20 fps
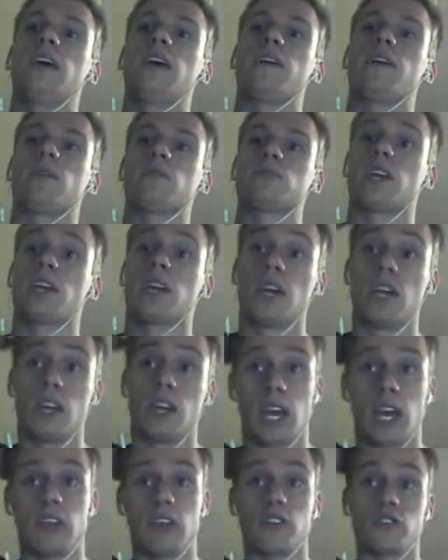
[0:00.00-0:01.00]
And then I was like,
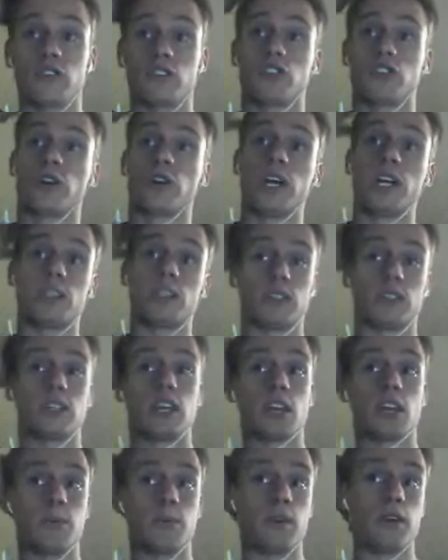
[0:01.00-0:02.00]
okay, there's a train to
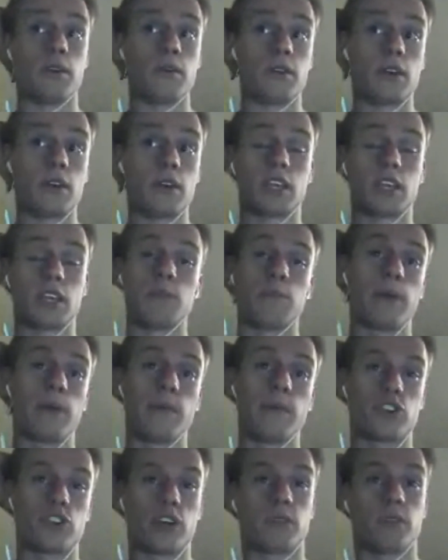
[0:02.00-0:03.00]
take me, and keep in
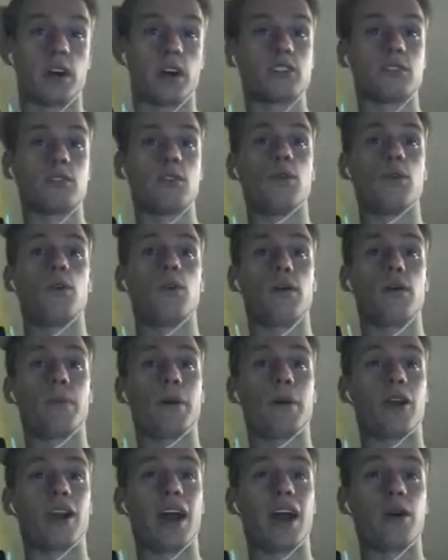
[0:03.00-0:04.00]
mind, my train ride is
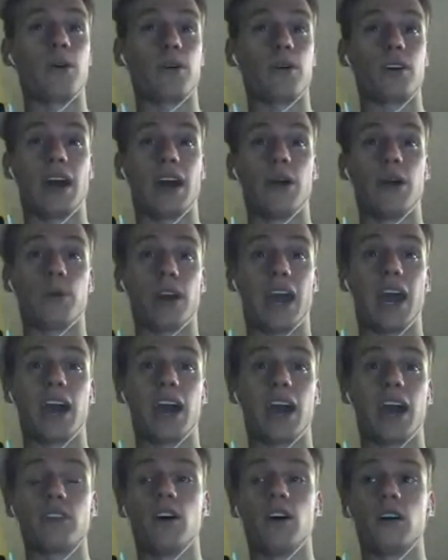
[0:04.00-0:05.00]
about an hour, hour and a
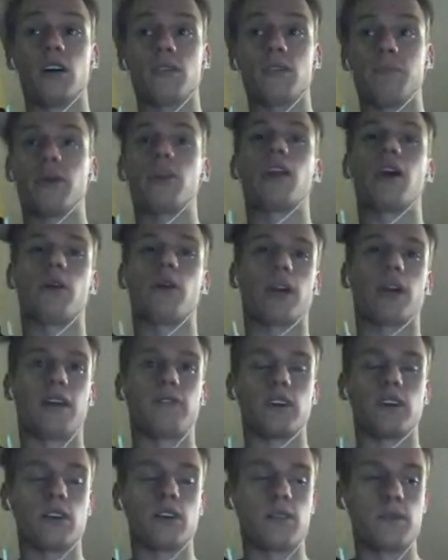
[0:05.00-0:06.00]
half long, about an hour and a
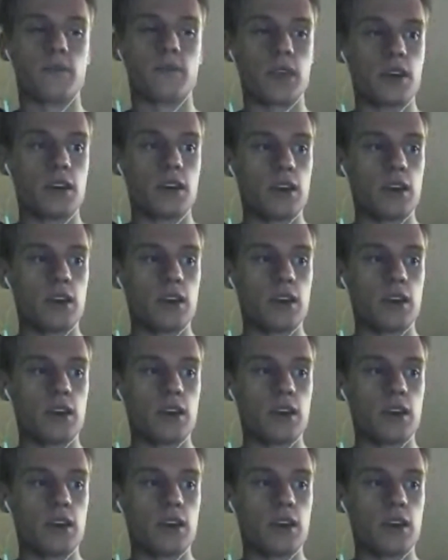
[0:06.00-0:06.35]
half long.